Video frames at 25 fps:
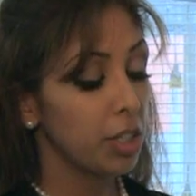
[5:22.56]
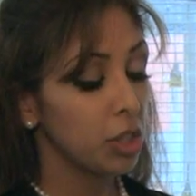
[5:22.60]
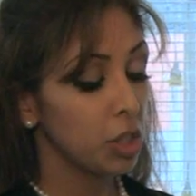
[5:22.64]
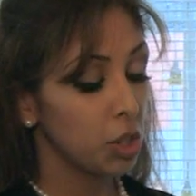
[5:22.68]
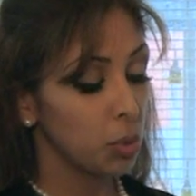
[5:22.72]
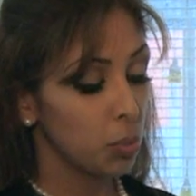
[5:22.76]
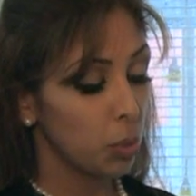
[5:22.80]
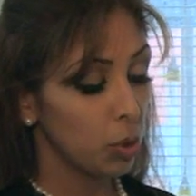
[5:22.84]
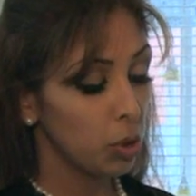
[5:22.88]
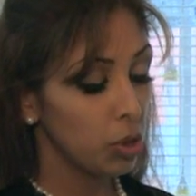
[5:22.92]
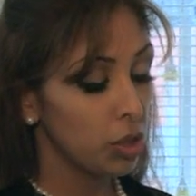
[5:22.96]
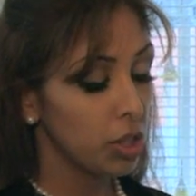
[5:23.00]

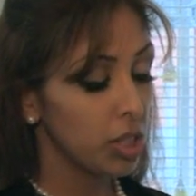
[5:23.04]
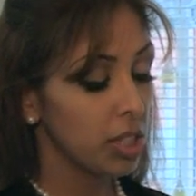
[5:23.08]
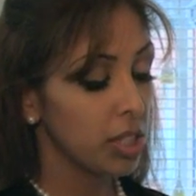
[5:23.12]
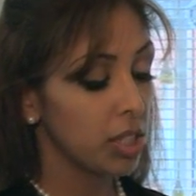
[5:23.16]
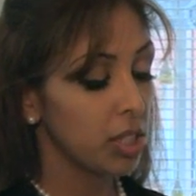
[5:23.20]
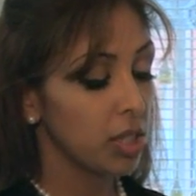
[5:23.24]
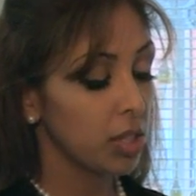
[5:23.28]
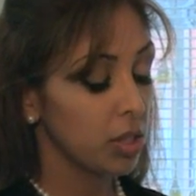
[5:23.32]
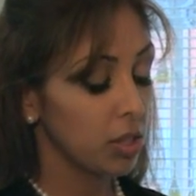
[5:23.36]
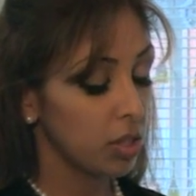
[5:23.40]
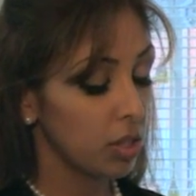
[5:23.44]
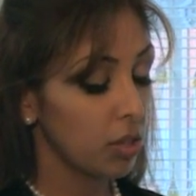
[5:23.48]
she's washed this
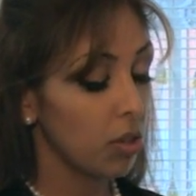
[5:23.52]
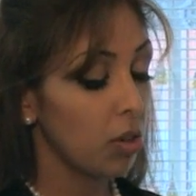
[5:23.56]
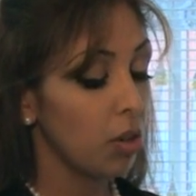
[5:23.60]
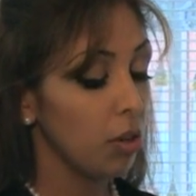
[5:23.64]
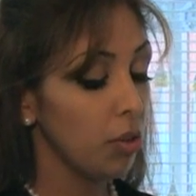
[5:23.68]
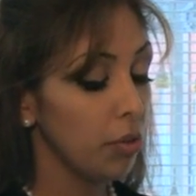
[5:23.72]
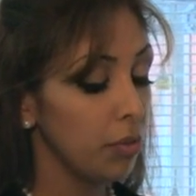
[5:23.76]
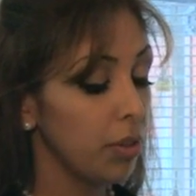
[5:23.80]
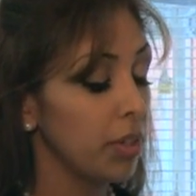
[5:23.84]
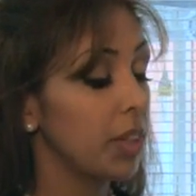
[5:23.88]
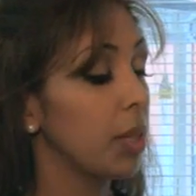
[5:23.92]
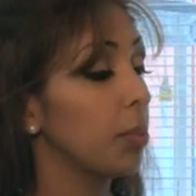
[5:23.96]

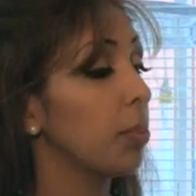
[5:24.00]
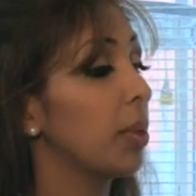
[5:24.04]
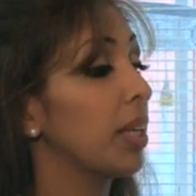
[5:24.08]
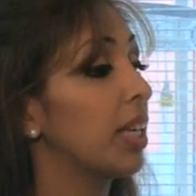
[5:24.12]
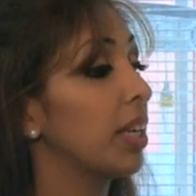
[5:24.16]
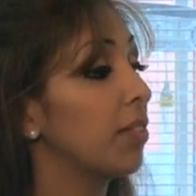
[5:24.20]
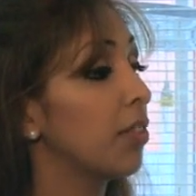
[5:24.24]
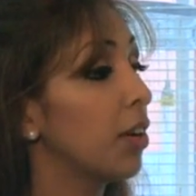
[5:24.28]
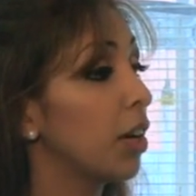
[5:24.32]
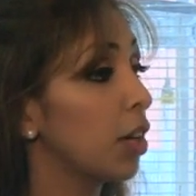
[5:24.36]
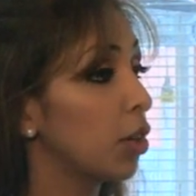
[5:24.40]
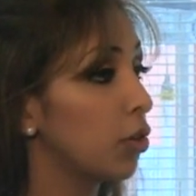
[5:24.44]
off, and then we
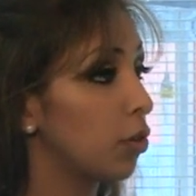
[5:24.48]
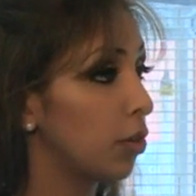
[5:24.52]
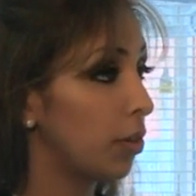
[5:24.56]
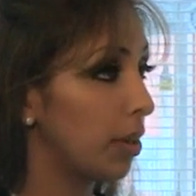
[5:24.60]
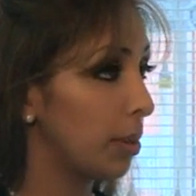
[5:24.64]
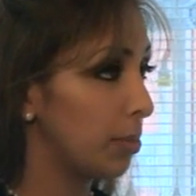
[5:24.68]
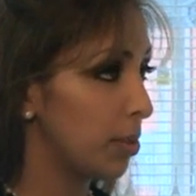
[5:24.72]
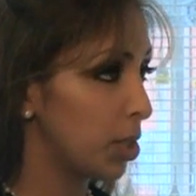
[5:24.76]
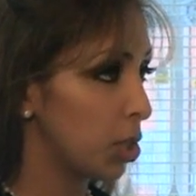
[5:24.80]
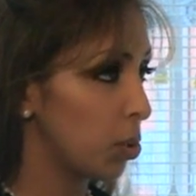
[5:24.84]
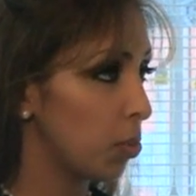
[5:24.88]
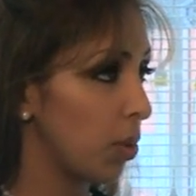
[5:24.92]
give her
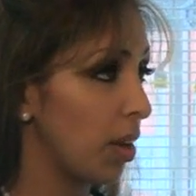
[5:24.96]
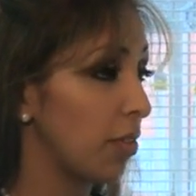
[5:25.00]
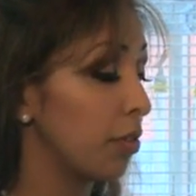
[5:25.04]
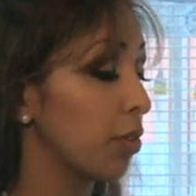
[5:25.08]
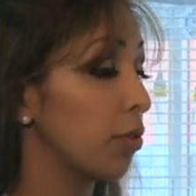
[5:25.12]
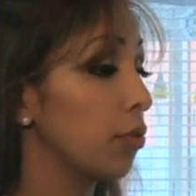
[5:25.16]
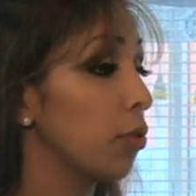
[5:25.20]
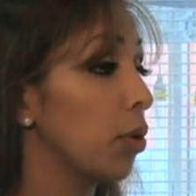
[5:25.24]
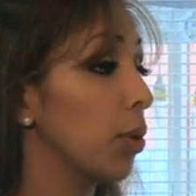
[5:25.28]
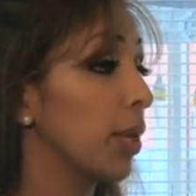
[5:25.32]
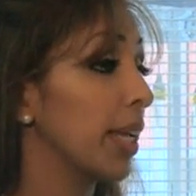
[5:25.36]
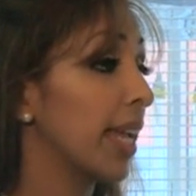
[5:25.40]
creams to wear
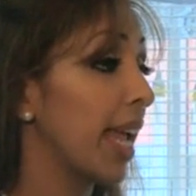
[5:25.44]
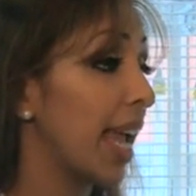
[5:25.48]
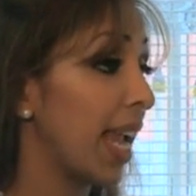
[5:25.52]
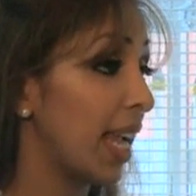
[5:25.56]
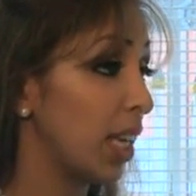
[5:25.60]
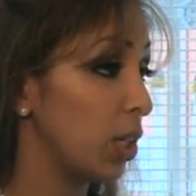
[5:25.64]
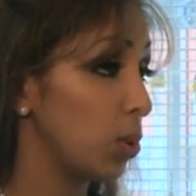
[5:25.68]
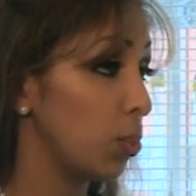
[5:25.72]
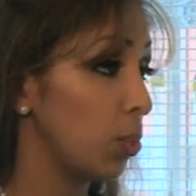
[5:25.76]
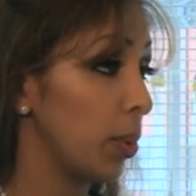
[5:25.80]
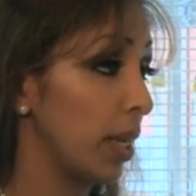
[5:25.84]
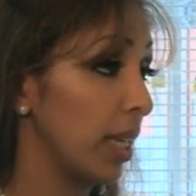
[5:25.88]
for the following
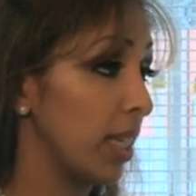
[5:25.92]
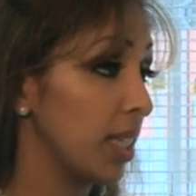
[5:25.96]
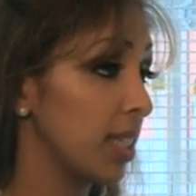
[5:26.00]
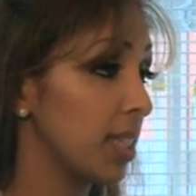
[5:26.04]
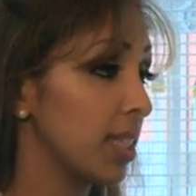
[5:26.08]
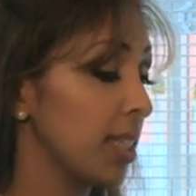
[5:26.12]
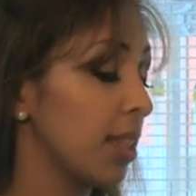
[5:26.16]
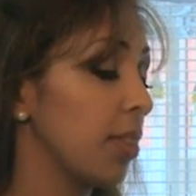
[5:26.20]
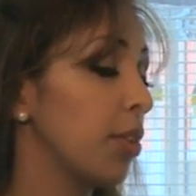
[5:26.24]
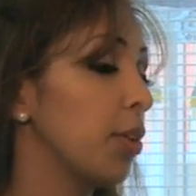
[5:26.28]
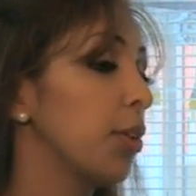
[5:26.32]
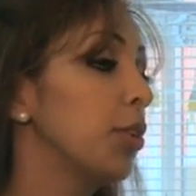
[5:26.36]
eight
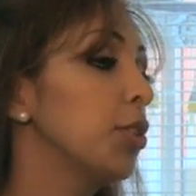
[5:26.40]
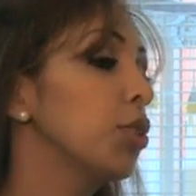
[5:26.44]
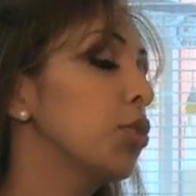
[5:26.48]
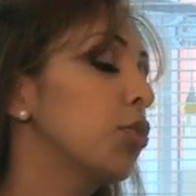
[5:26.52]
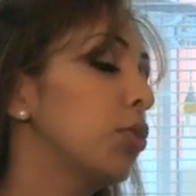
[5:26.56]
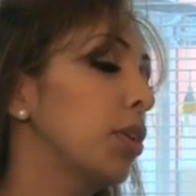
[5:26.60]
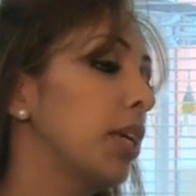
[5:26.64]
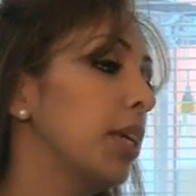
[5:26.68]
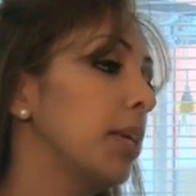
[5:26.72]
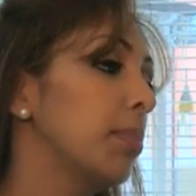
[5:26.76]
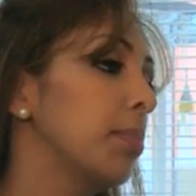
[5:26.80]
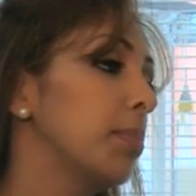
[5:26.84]
weeks. Those
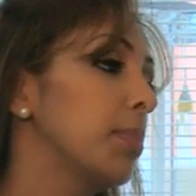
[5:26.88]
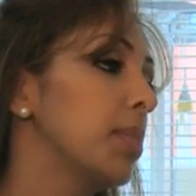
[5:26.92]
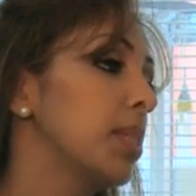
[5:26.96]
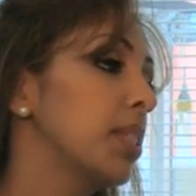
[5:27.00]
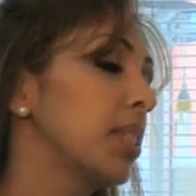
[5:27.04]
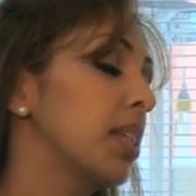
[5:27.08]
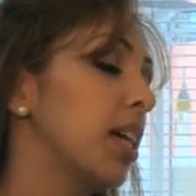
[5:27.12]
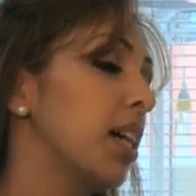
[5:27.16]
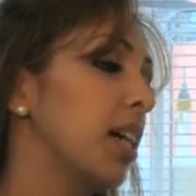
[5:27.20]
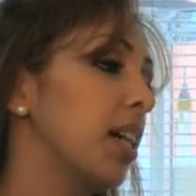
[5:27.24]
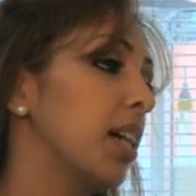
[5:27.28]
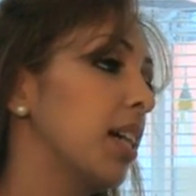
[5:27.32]

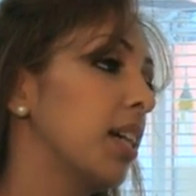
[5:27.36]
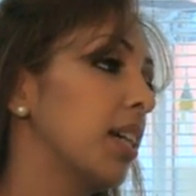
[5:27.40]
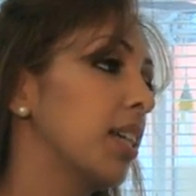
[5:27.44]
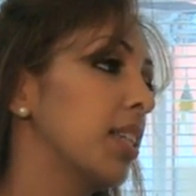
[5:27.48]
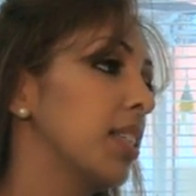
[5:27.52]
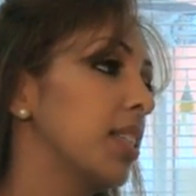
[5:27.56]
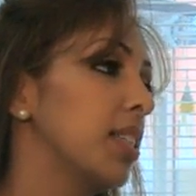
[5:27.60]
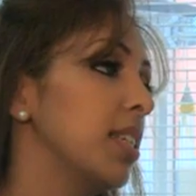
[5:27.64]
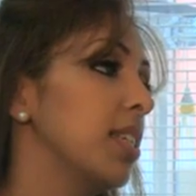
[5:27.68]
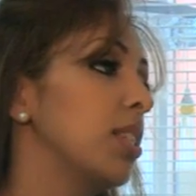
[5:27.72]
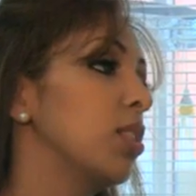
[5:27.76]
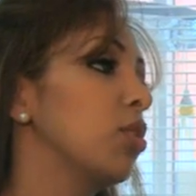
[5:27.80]
creams uh,
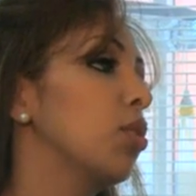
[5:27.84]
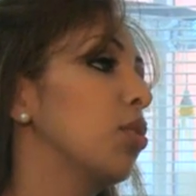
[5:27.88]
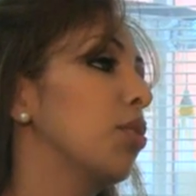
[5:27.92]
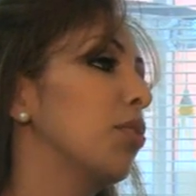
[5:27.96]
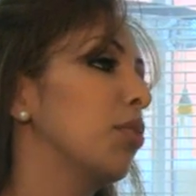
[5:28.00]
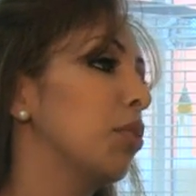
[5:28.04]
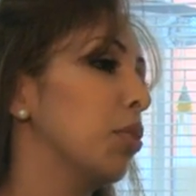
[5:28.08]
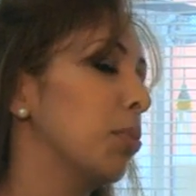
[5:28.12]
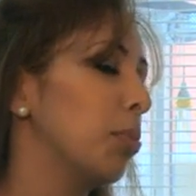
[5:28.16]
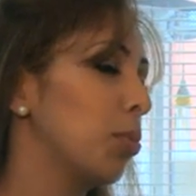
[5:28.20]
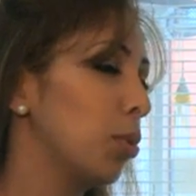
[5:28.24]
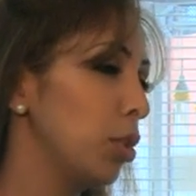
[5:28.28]
consist
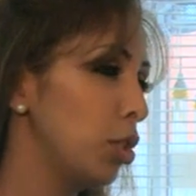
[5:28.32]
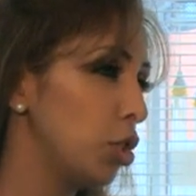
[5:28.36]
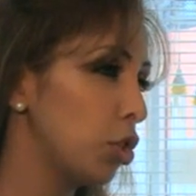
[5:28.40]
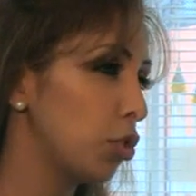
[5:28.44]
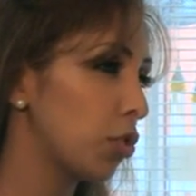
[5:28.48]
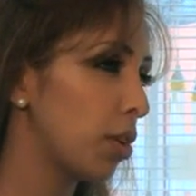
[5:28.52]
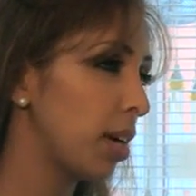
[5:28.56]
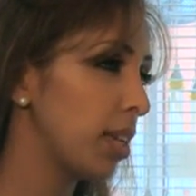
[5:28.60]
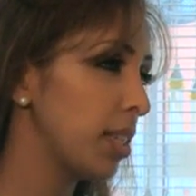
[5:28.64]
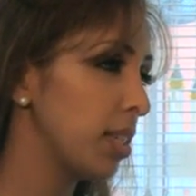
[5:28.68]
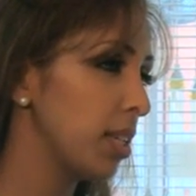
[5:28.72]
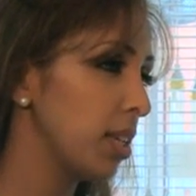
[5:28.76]
of your
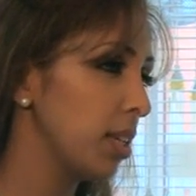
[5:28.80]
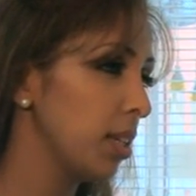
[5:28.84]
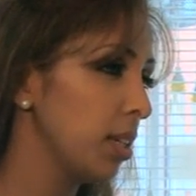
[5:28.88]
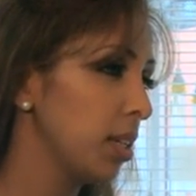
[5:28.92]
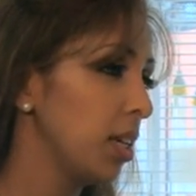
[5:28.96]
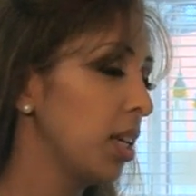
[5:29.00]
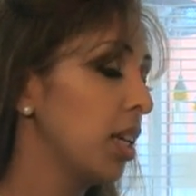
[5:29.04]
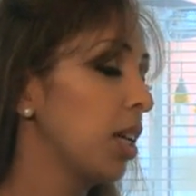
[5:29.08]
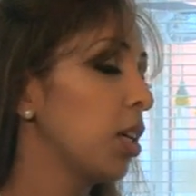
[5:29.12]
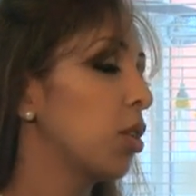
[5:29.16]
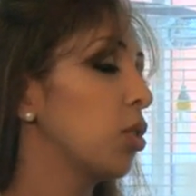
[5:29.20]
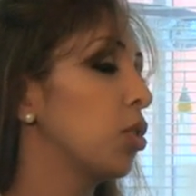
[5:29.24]
moisturiser,
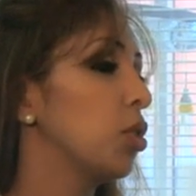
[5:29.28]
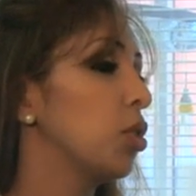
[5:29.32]
because mm-hmm.